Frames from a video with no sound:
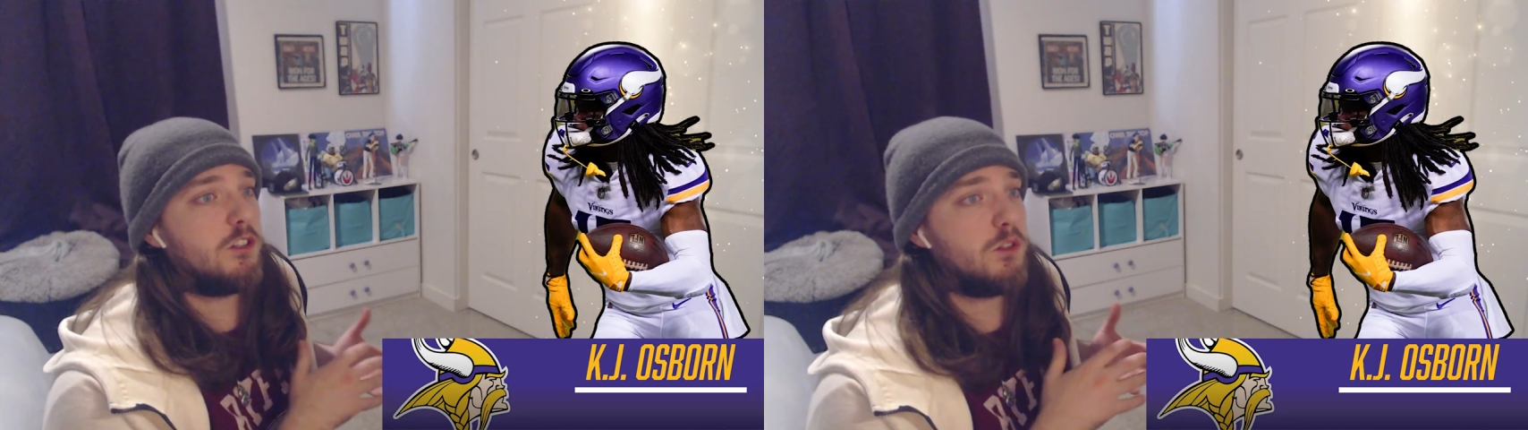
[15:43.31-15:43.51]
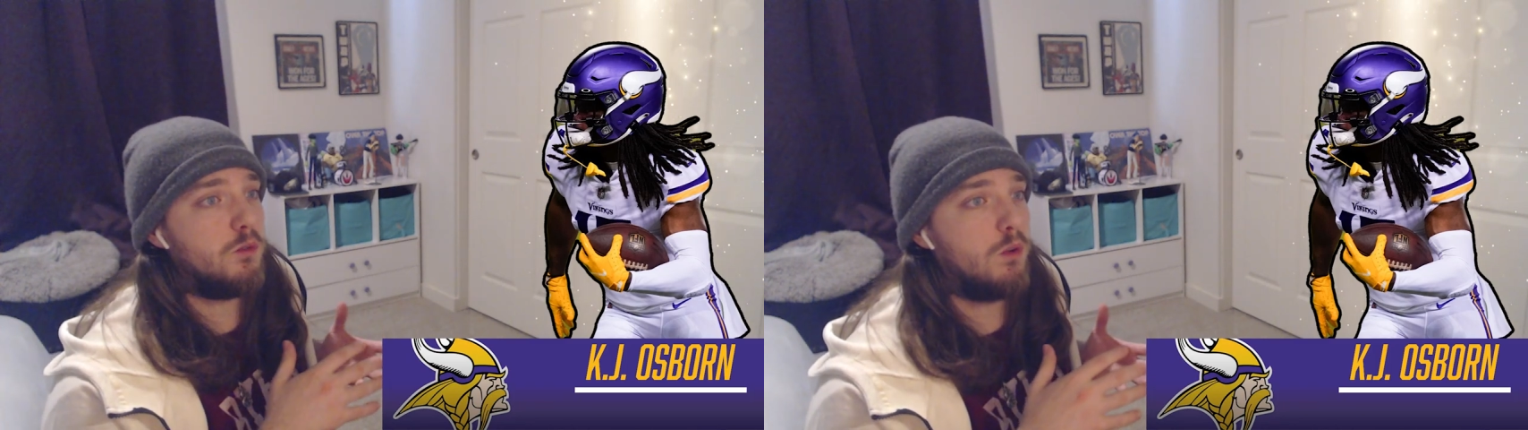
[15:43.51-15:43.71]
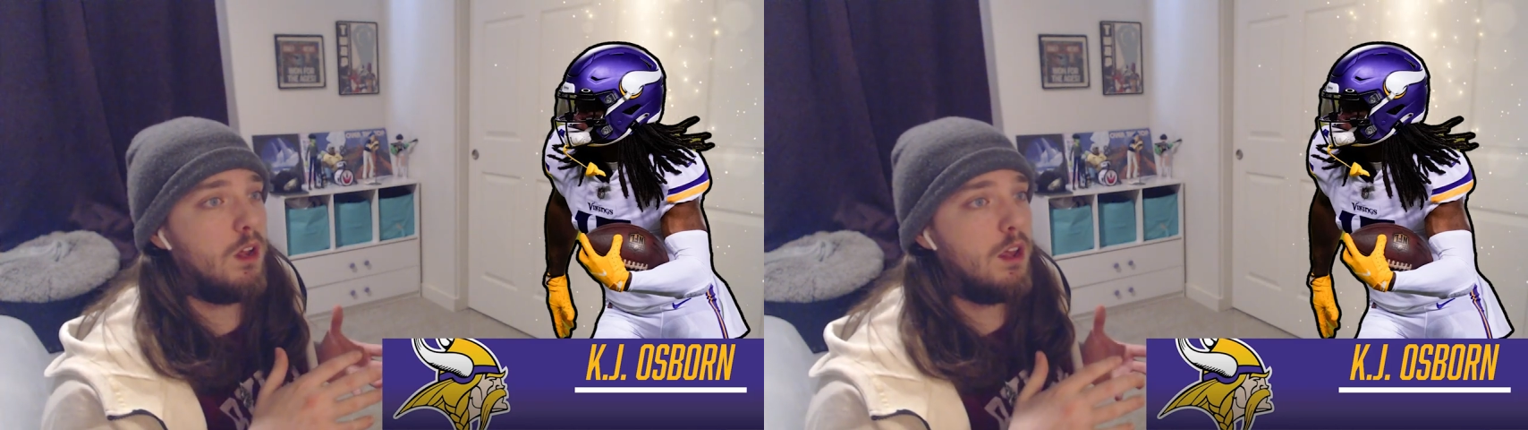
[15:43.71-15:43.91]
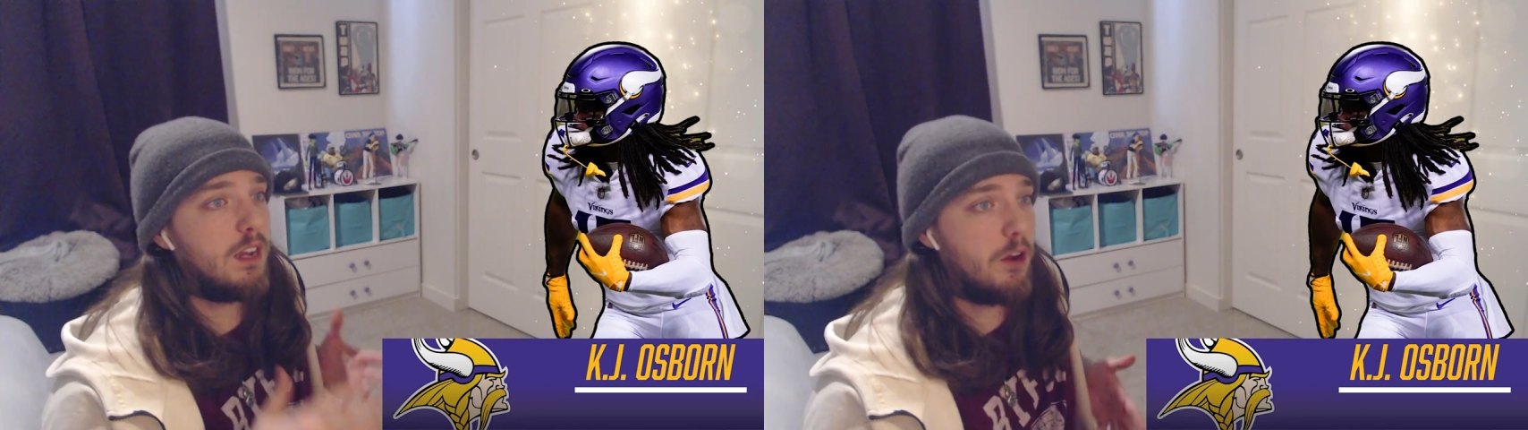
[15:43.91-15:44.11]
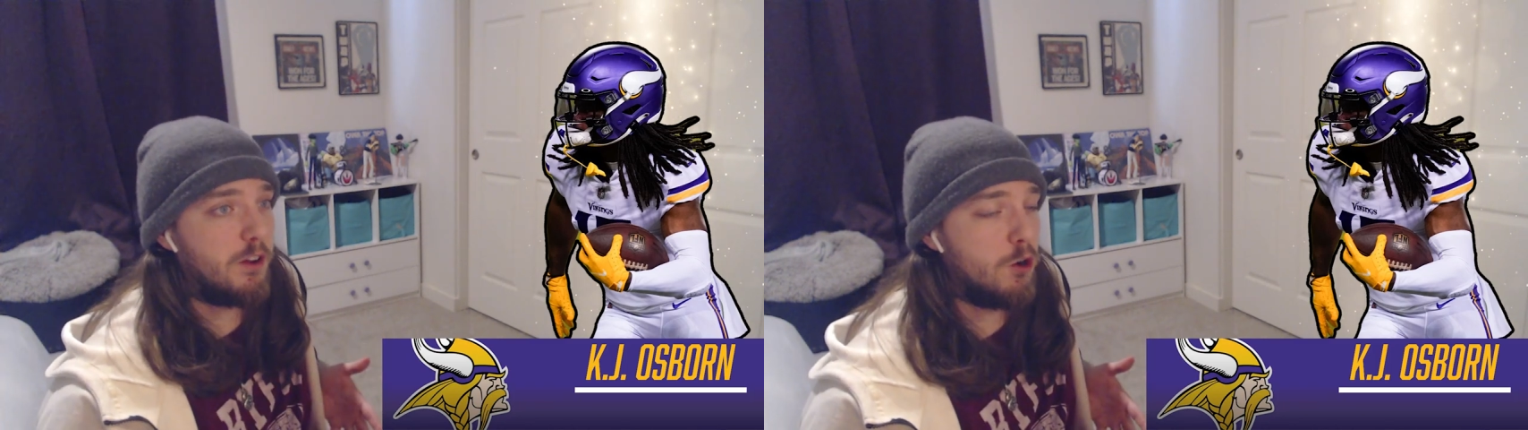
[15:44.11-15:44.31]
to
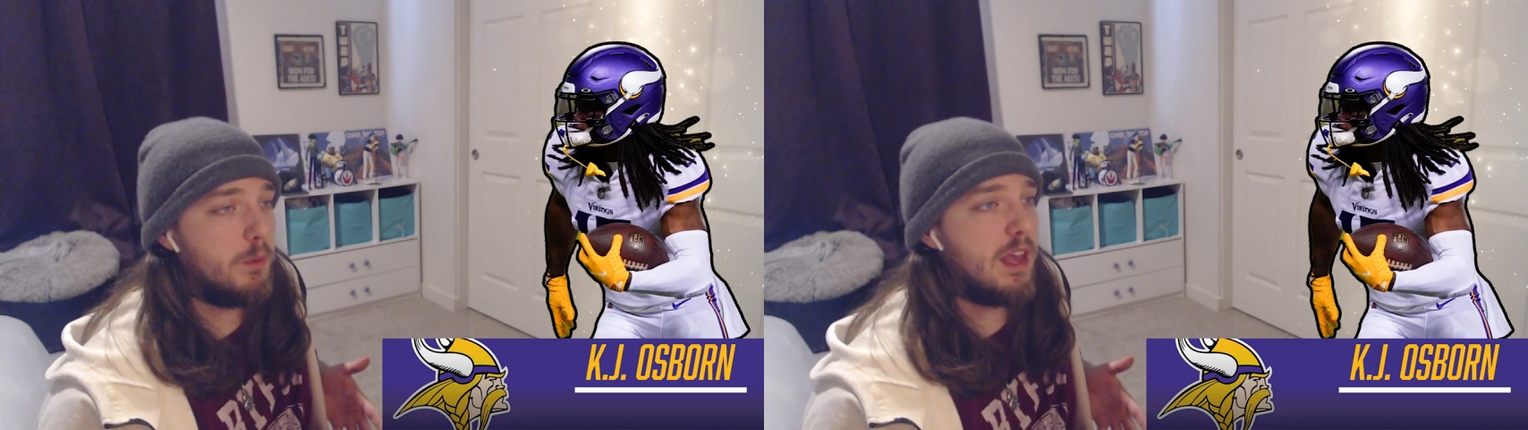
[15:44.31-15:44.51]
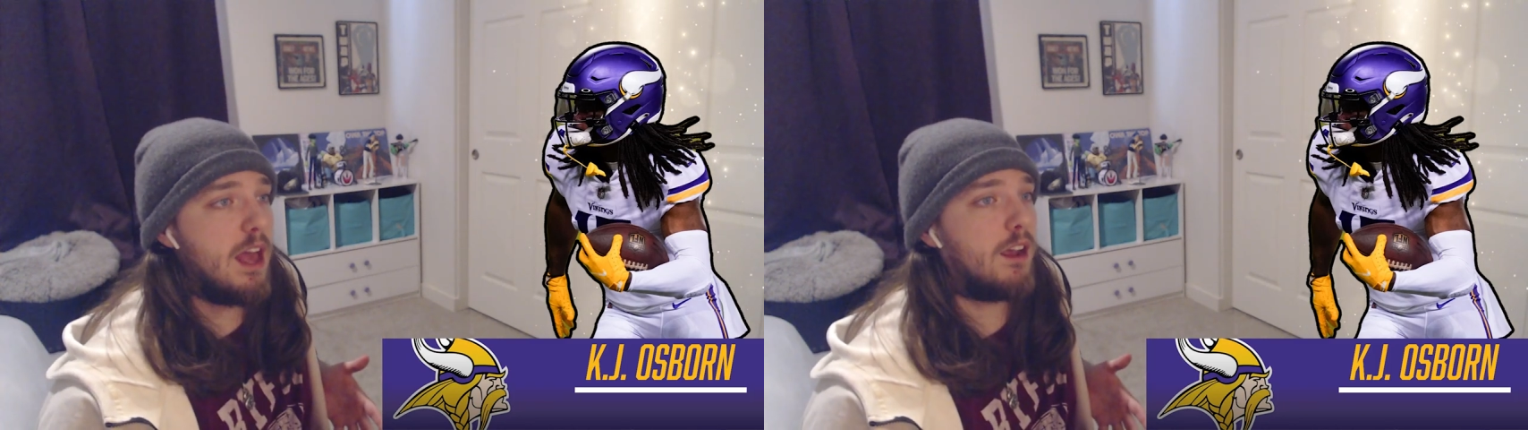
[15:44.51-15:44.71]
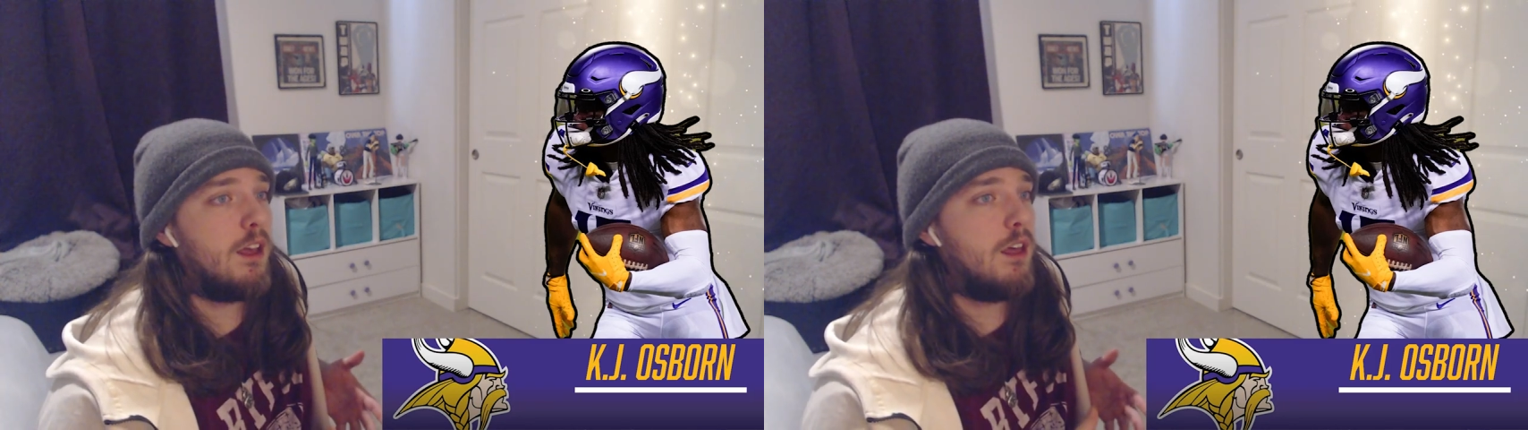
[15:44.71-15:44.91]
Gary Kubiak,